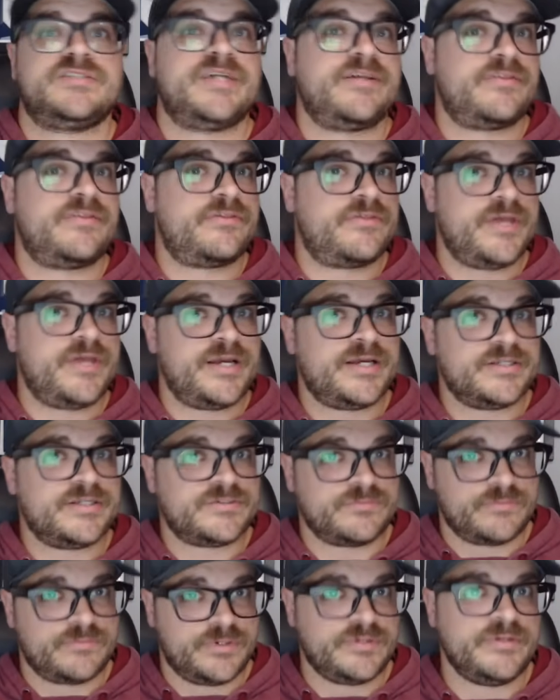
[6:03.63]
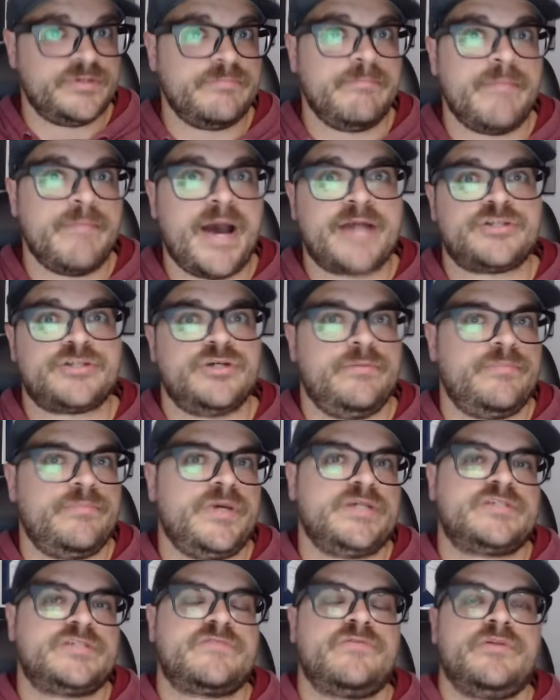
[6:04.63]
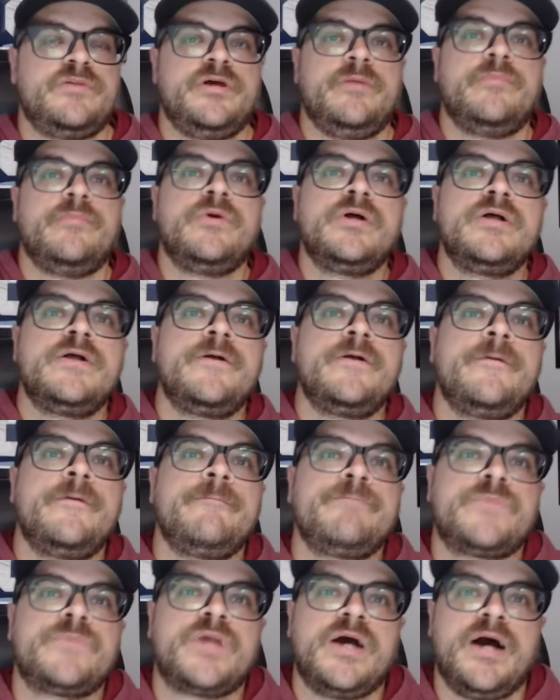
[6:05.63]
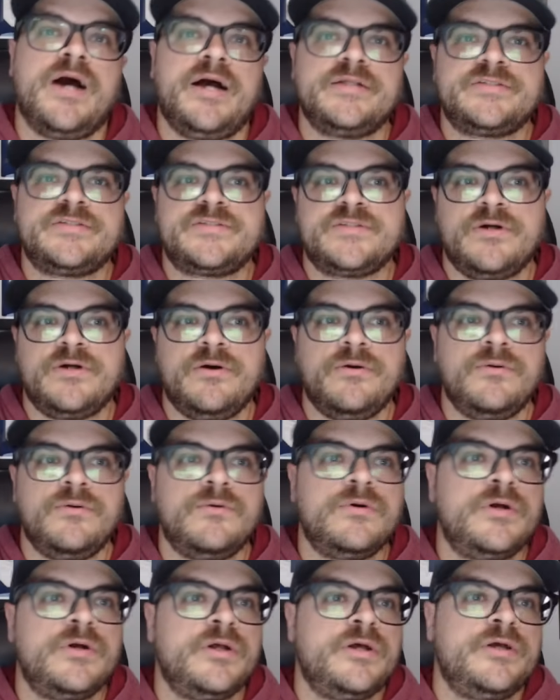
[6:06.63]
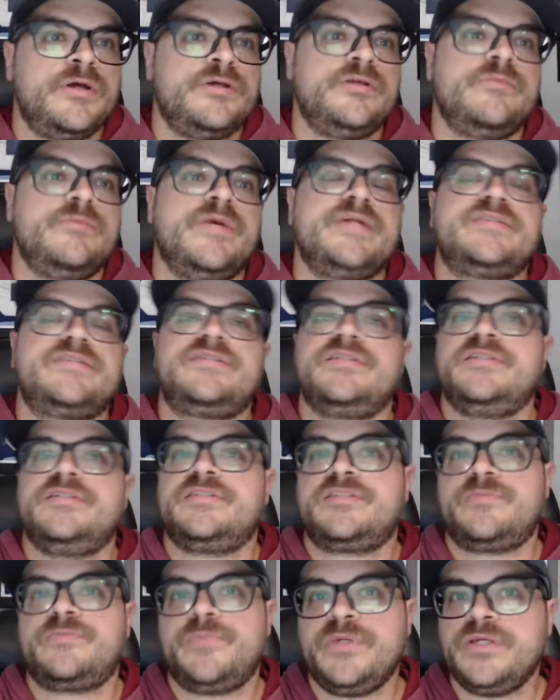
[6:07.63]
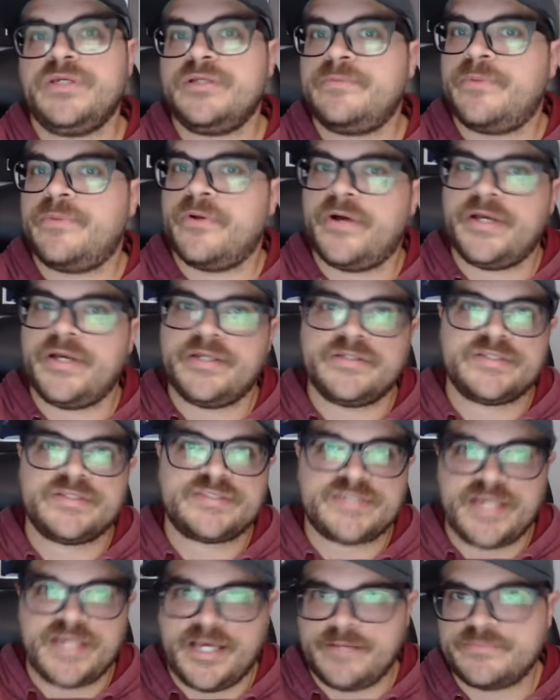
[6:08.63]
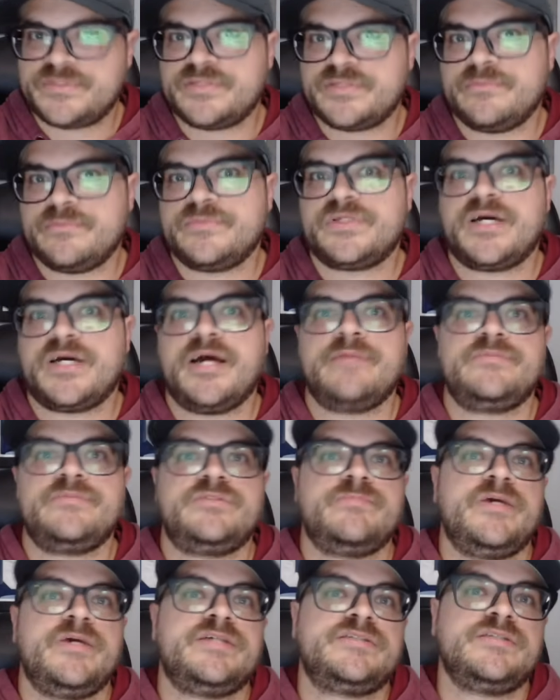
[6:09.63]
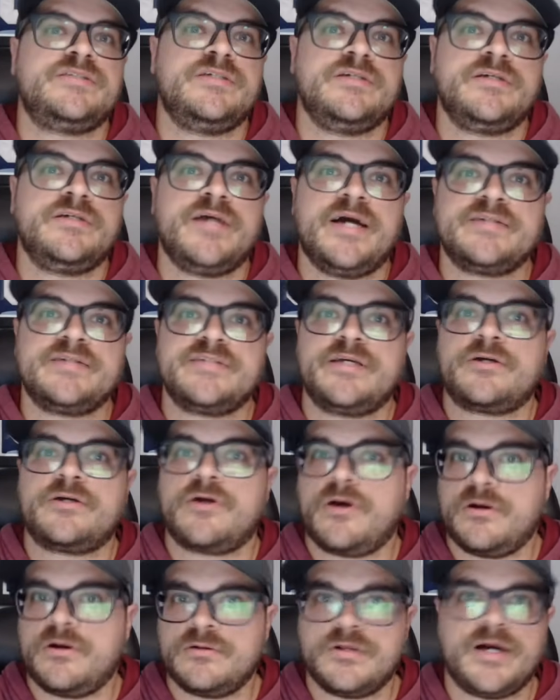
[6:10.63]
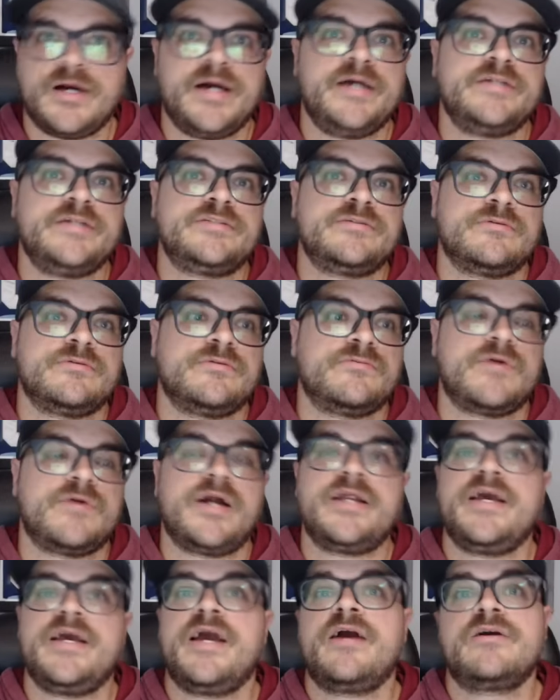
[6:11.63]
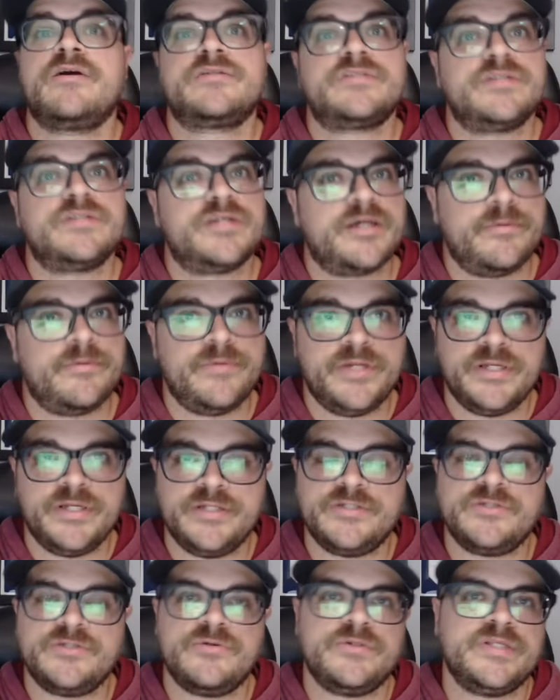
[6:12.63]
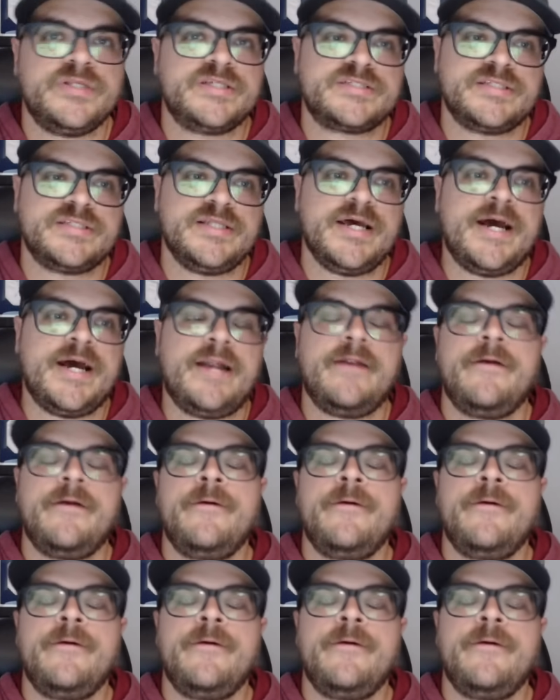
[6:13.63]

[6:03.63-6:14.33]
I think it's really matchup based for them. So you may see Speed playing the Sam sometimes. You may see guys like Carlisle or Ronnie Harrison coming in and doing this and that.